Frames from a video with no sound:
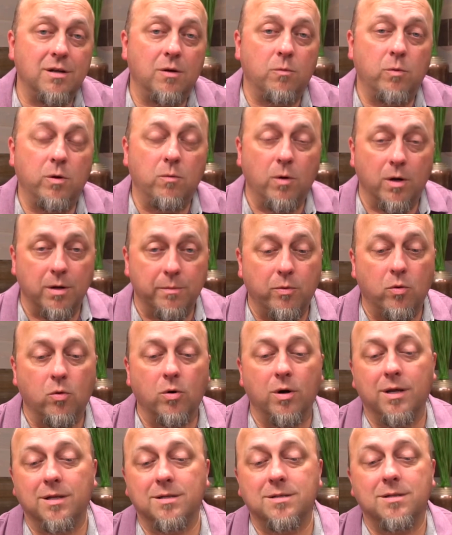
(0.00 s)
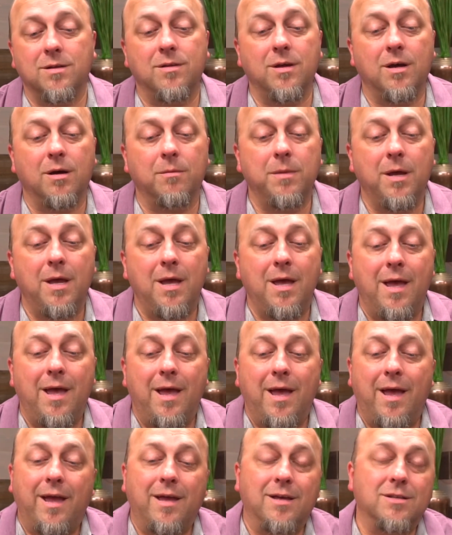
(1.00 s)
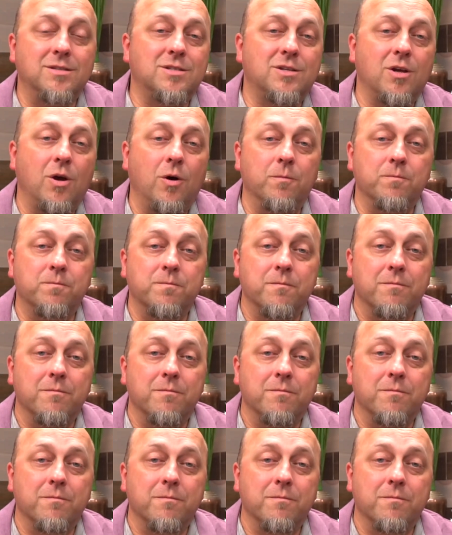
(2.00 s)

and we want to pour into them. And so